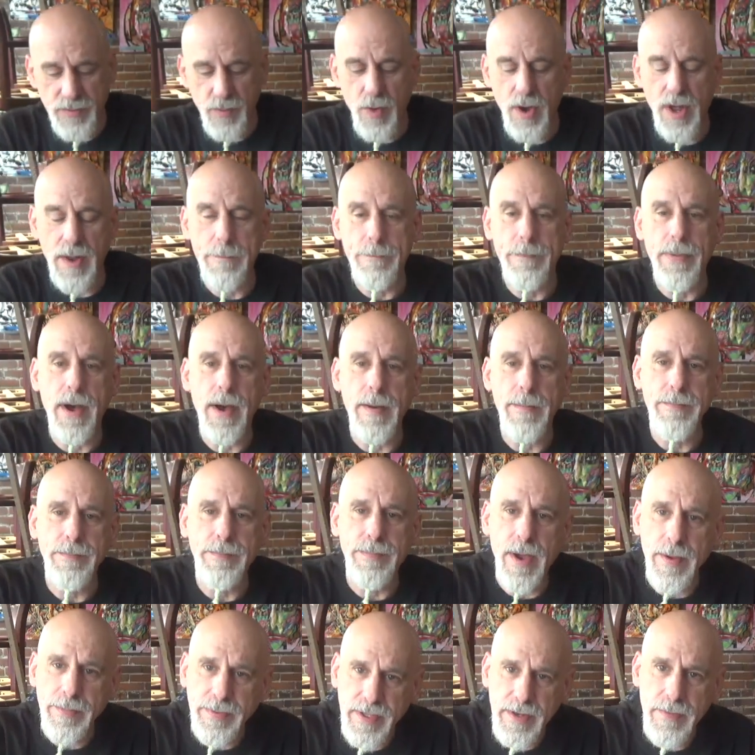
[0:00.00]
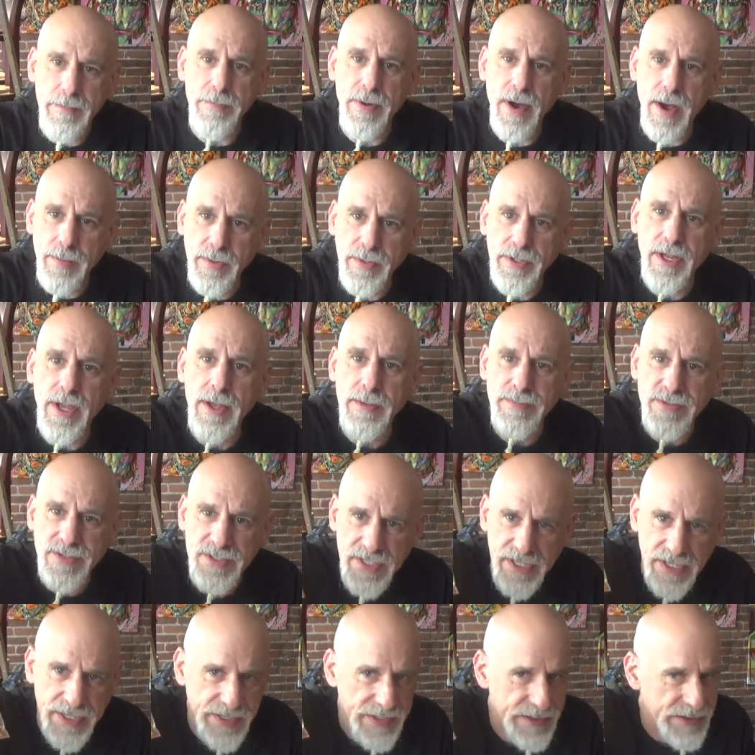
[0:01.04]
you want pumpkin bubblegum
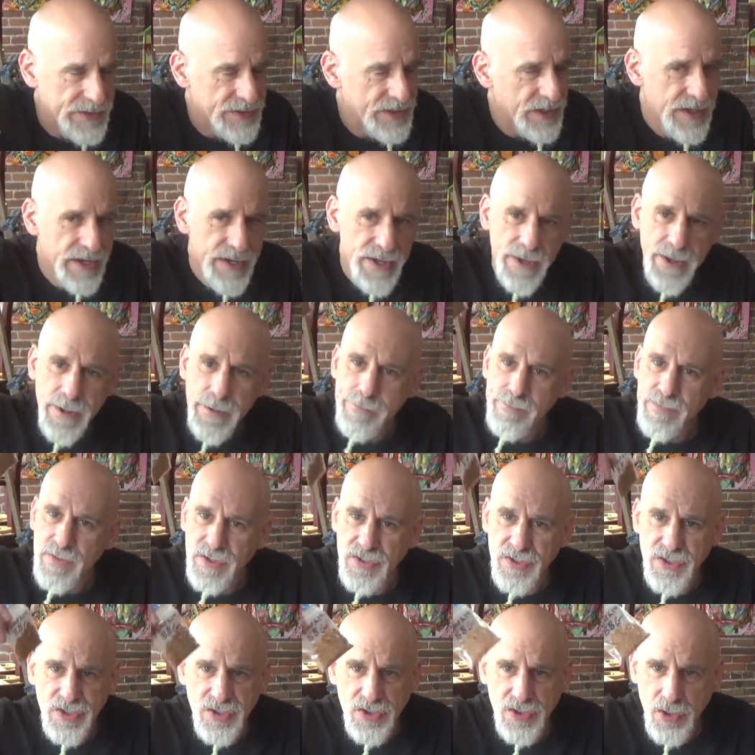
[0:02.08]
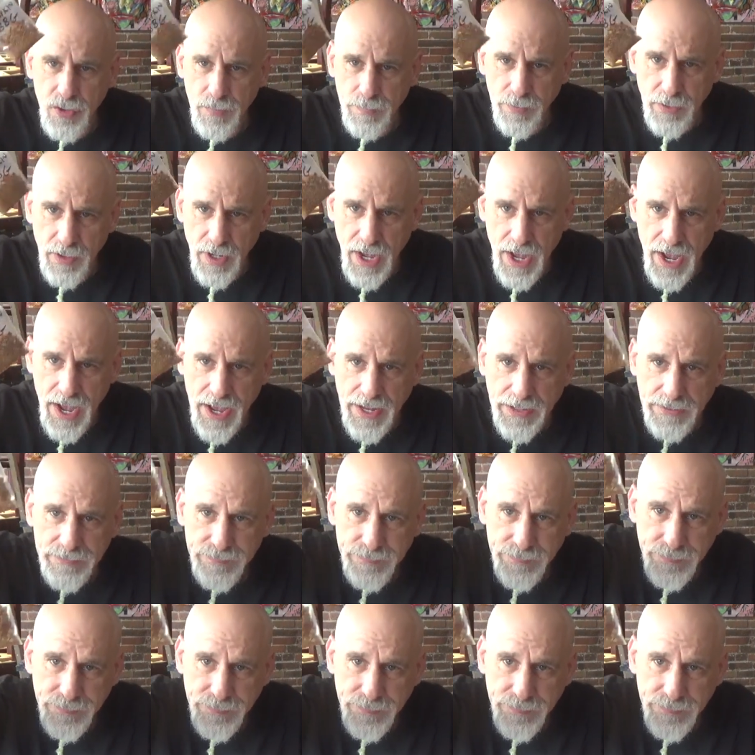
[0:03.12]
seeds, super hot,